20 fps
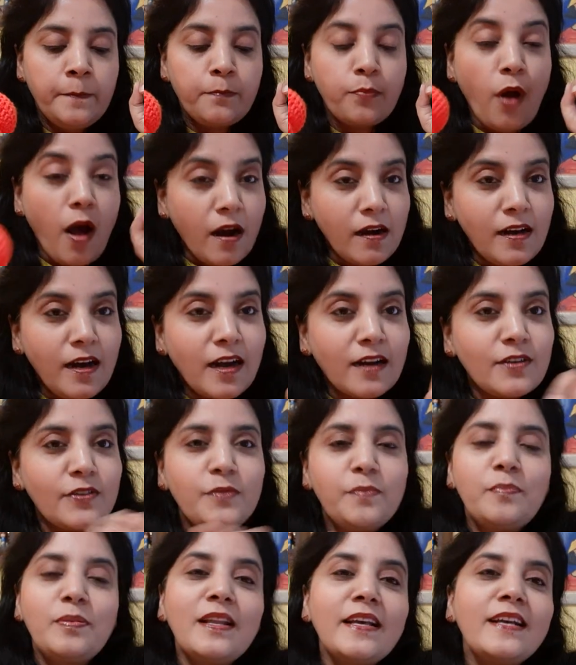
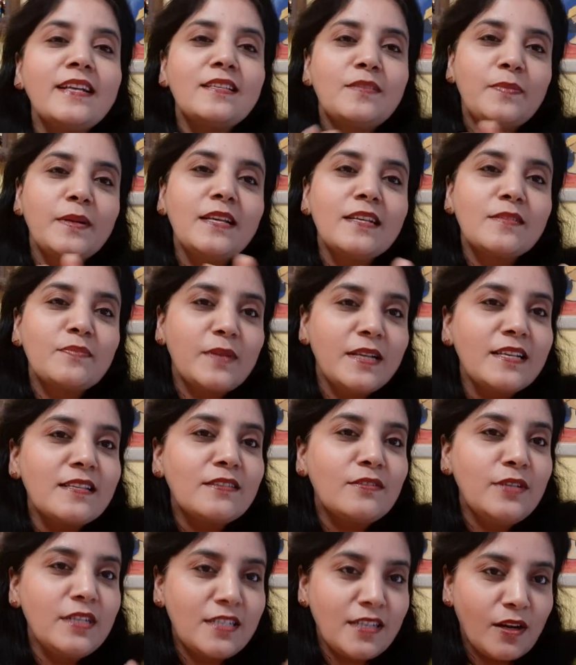product, please
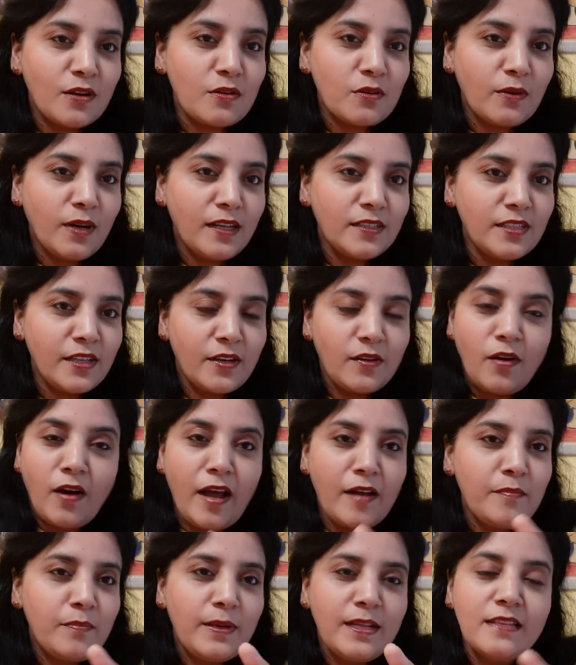reach out to us,
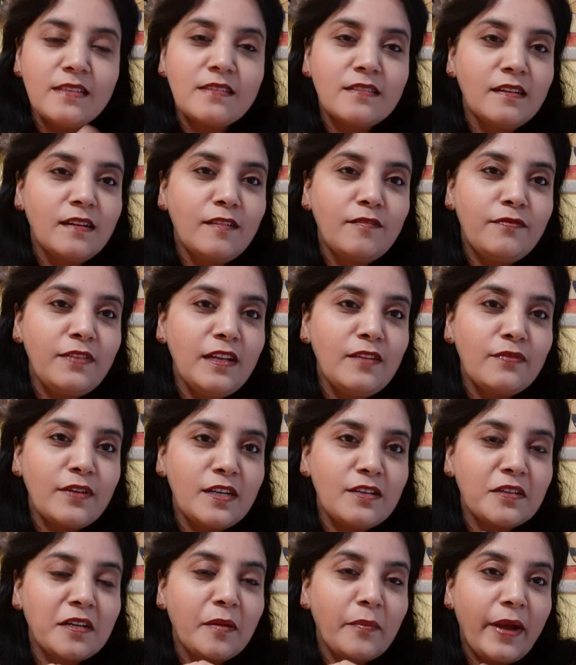and please feel free
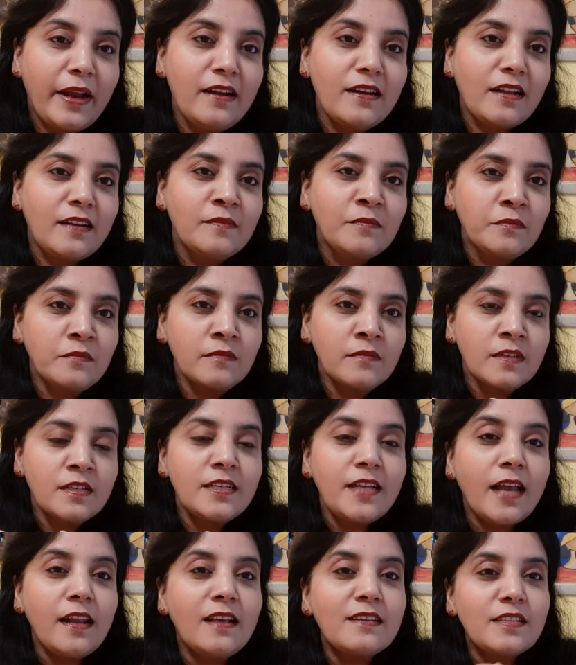to comment and
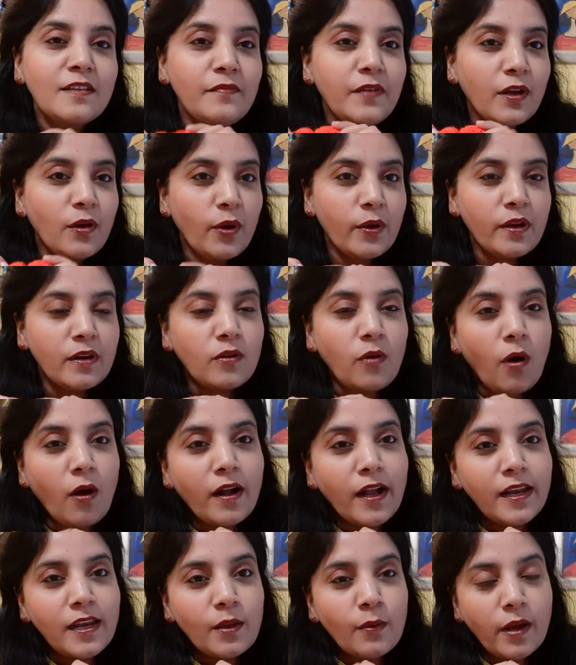tell us if we're going
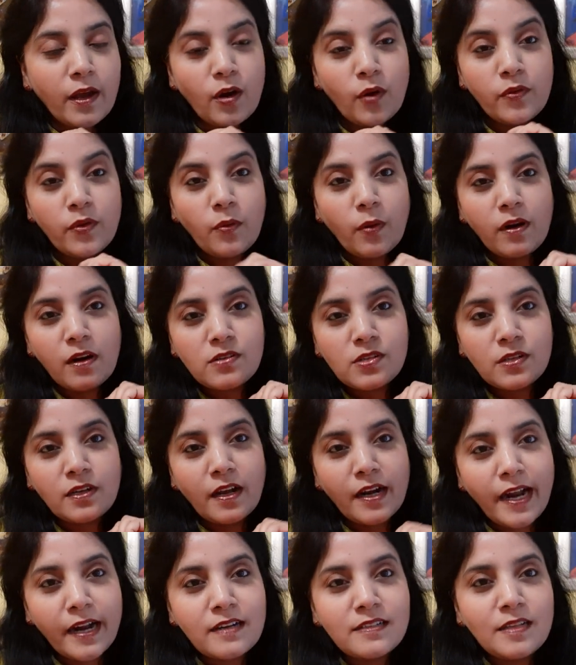wrong anywhere, or you want us to
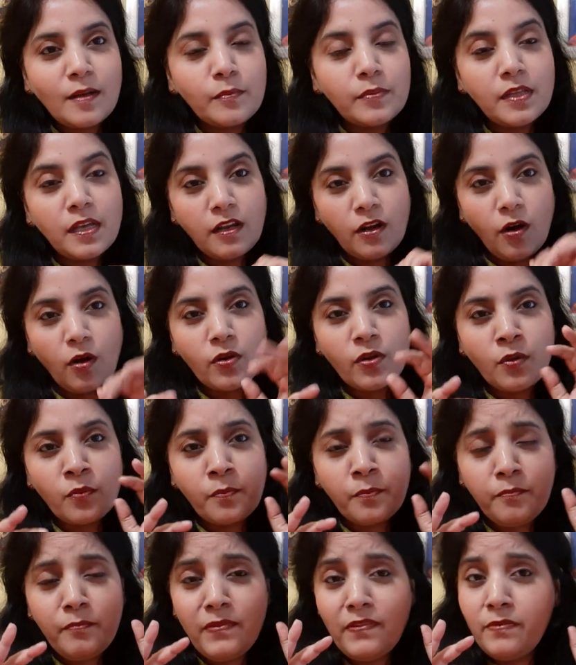correct something, or
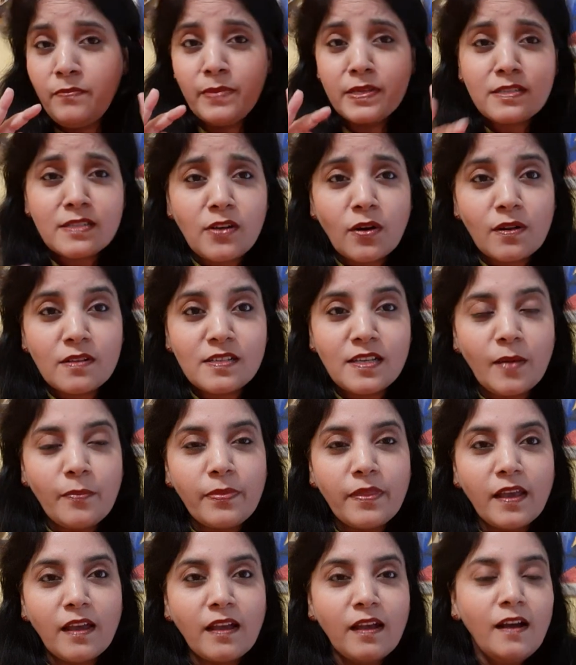you missed out on
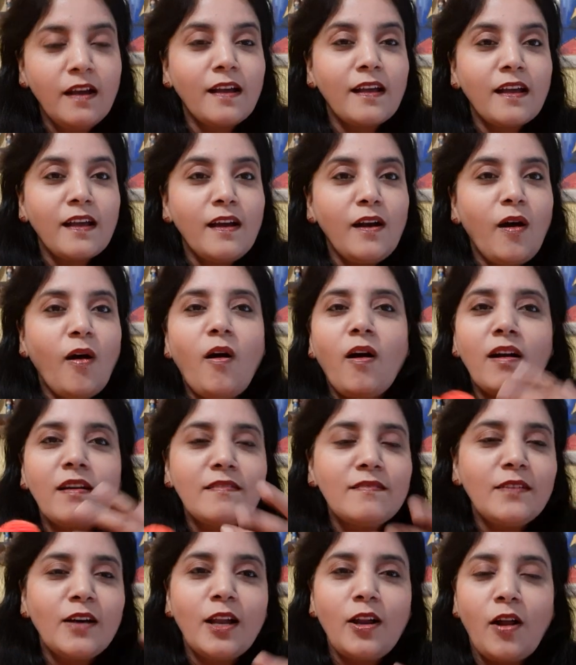something,
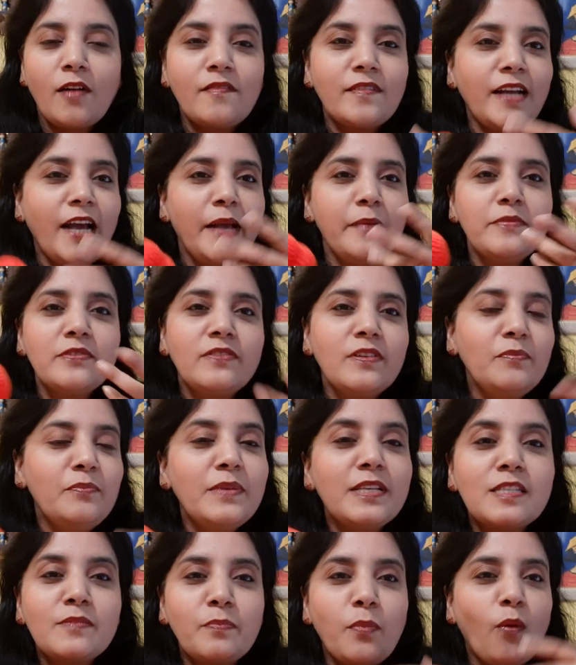or a lot of times we
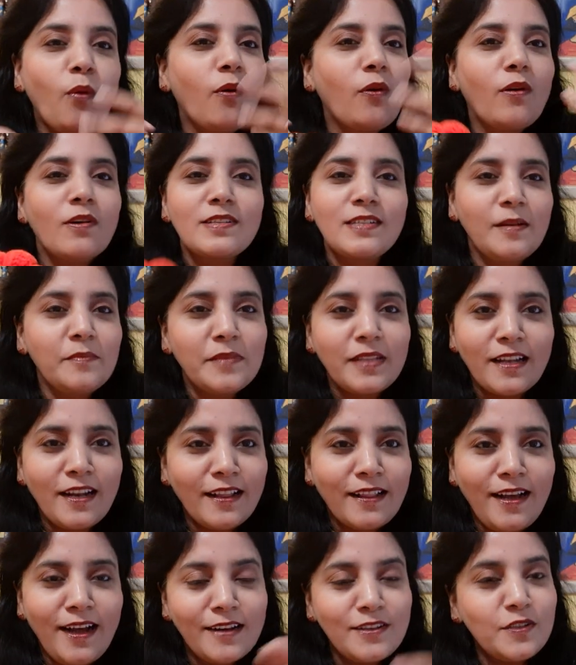misspoke or something
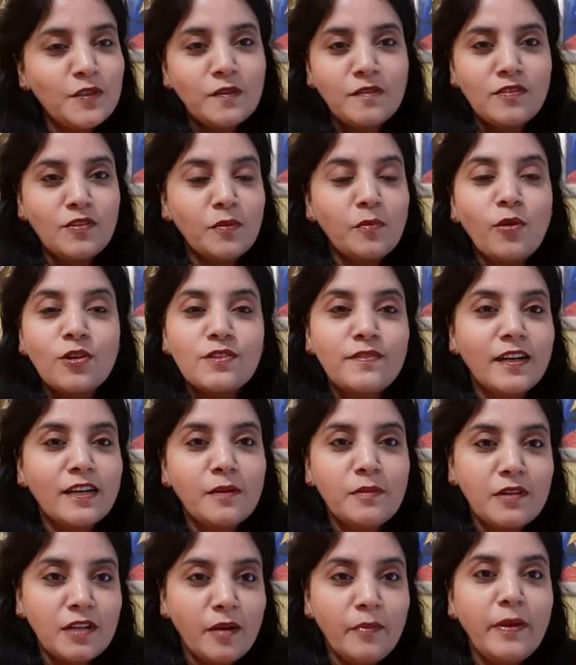like that. You're most
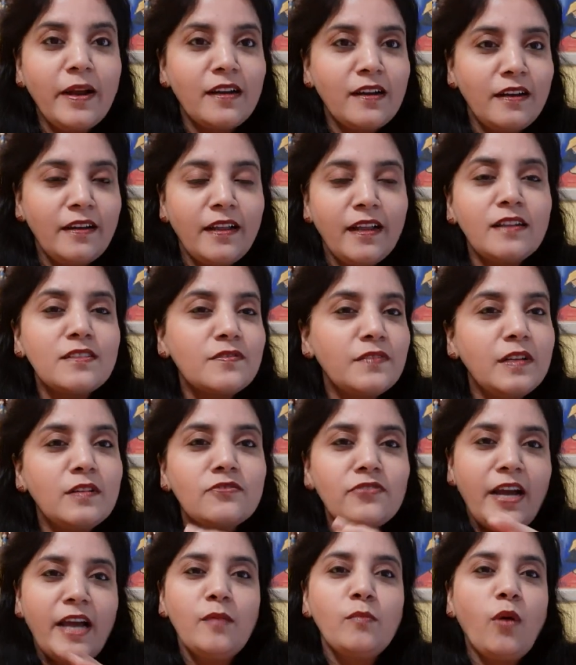welcome to comment and tell us. We'll
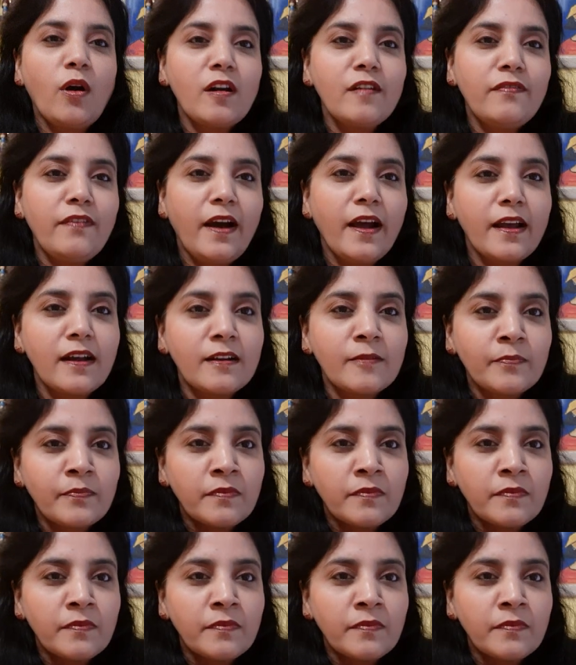try and modify it.